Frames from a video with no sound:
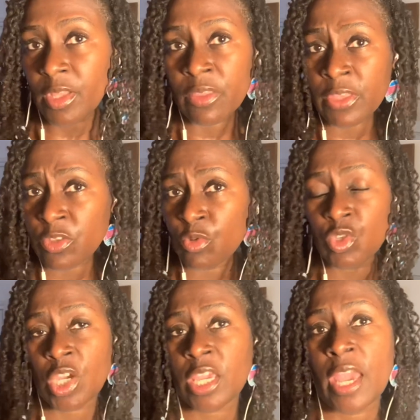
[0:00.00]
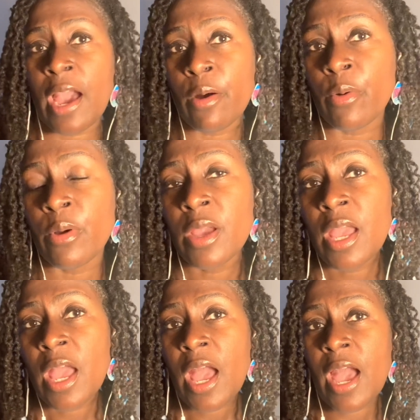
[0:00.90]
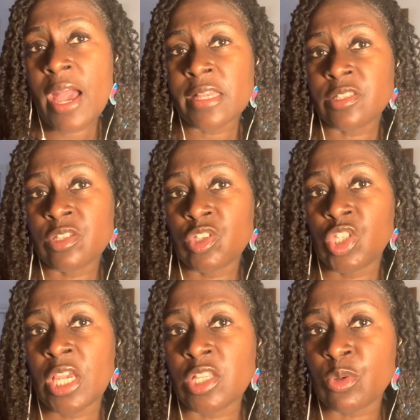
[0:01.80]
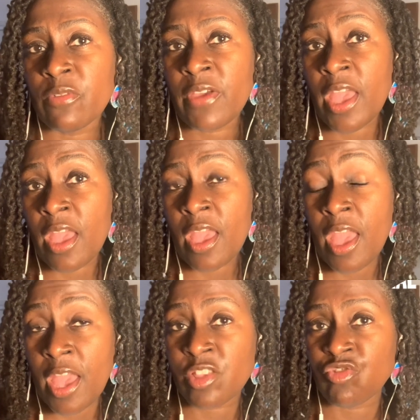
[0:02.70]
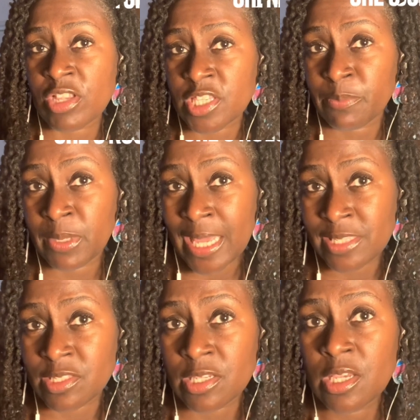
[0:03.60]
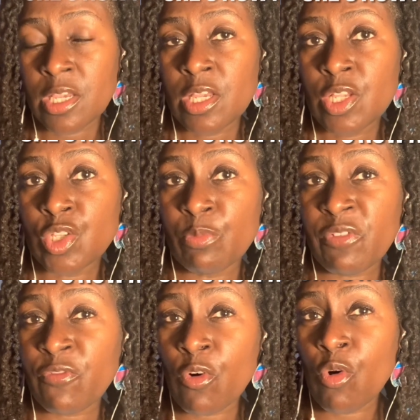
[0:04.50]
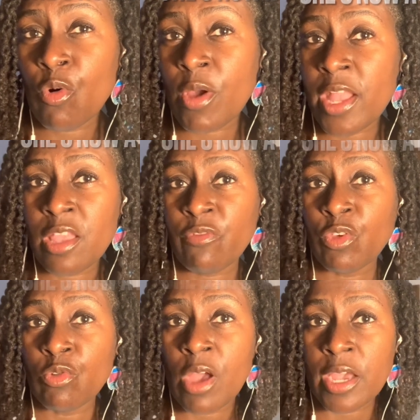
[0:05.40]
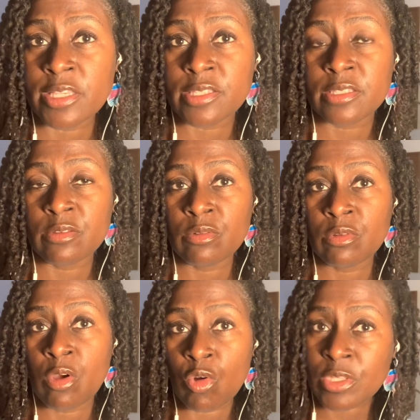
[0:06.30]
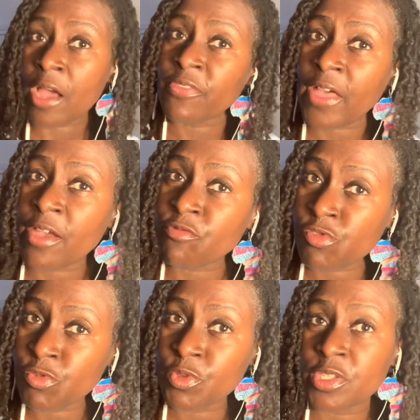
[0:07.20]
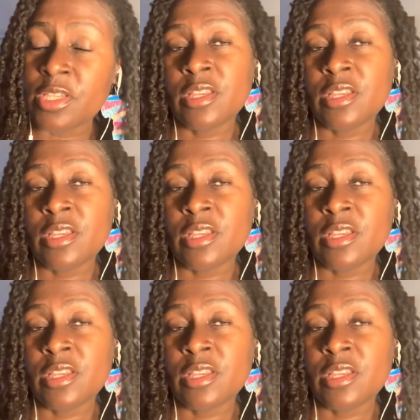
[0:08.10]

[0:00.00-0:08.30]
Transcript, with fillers: then do check it out. And she had to have a hair transplant. So before any of you guys go down that route,